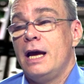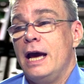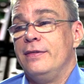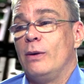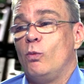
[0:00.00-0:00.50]

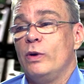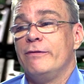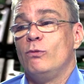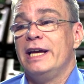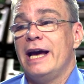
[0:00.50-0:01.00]
And then
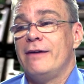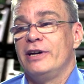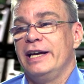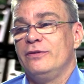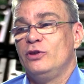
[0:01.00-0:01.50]
we have
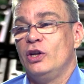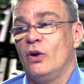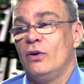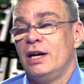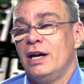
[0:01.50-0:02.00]
a
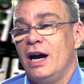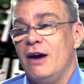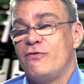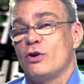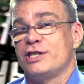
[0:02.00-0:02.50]

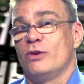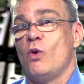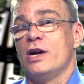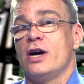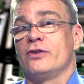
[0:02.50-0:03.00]
Fortune
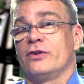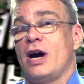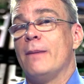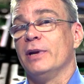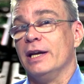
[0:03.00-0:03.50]
100
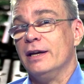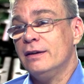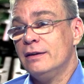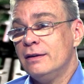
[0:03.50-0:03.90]
company,